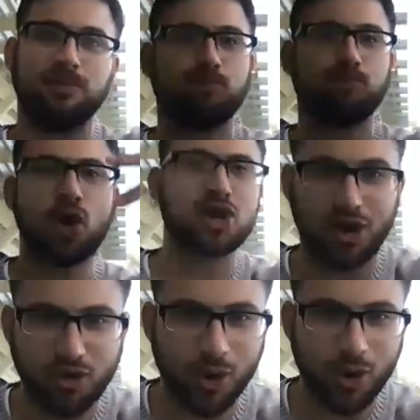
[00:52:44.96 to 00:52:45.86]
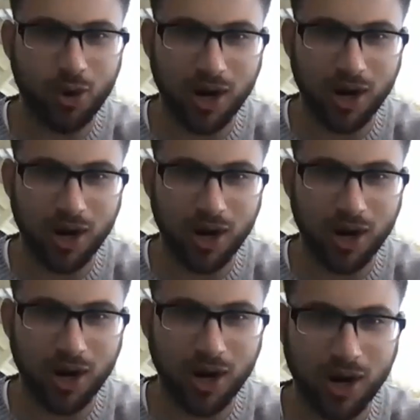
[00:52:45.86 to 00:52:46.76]
Prussian authorities,
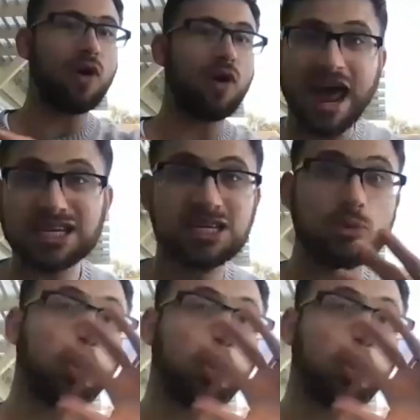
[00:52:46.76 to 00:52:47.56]
right, that is the worst